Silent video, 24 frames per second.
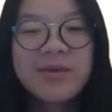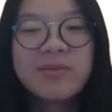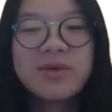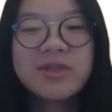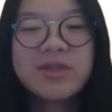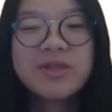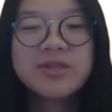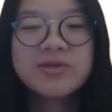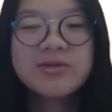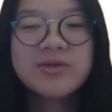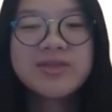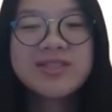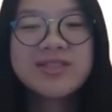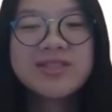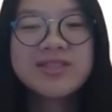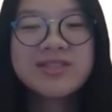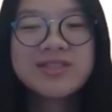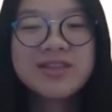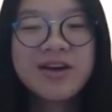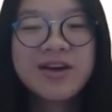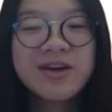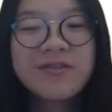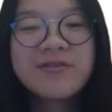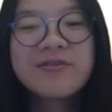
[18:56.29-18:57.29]
between
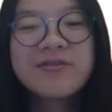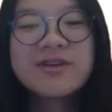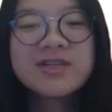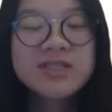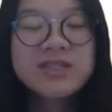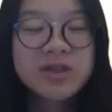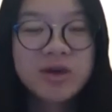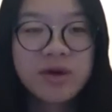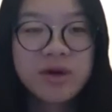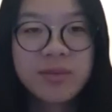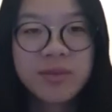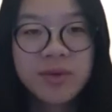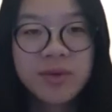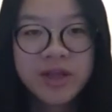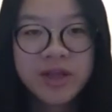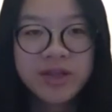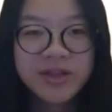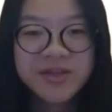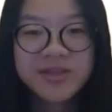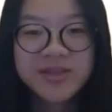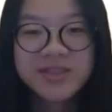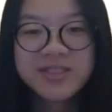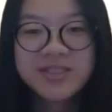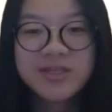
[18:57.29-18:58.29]
diverse
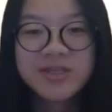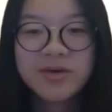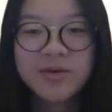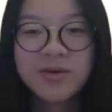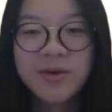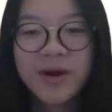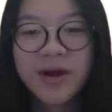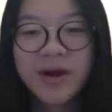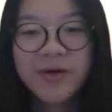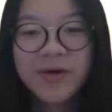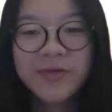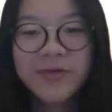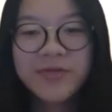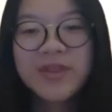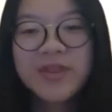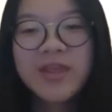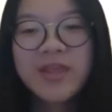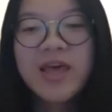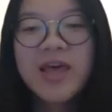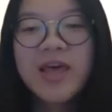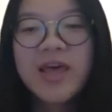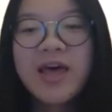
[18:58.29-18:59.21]
communities around